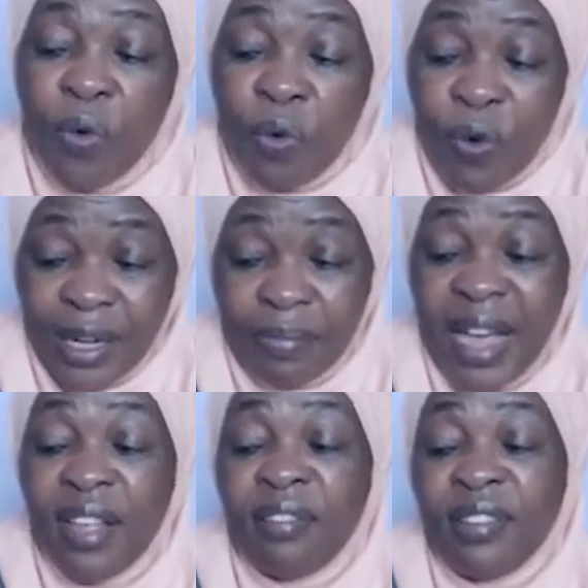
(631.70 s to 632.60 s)
what
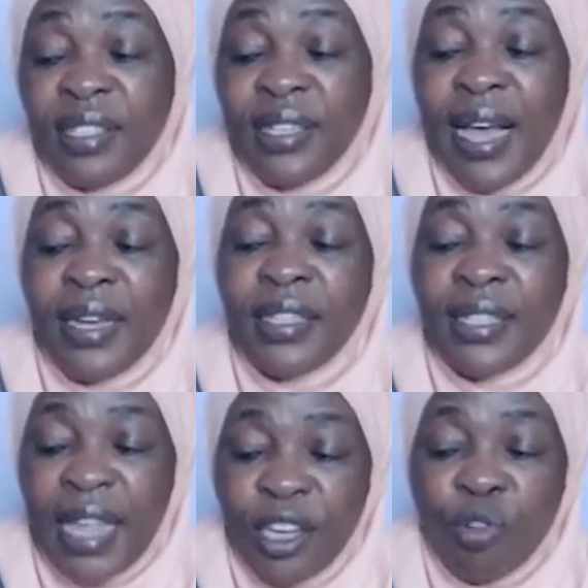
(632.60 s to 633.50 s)
my rich dad
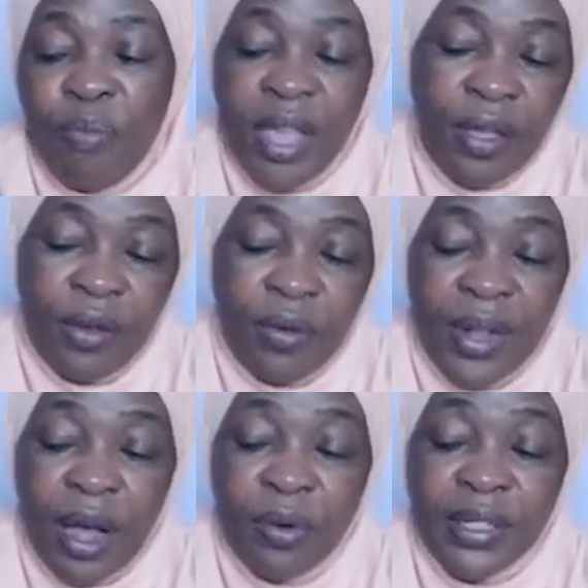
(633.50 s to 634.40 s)
said to me
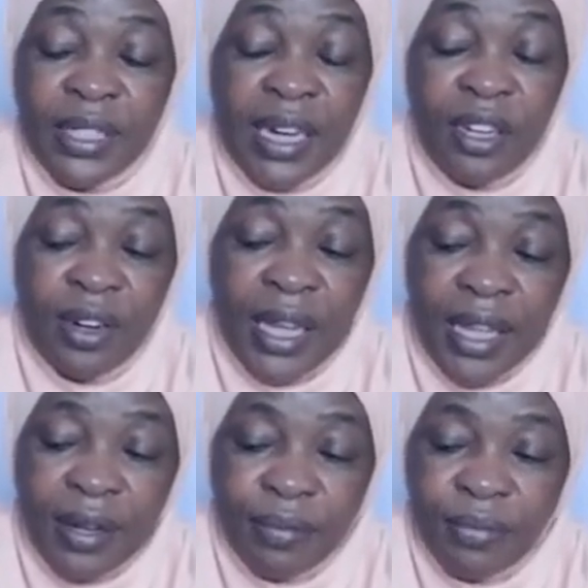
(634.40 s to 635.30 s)
when I was a little kid.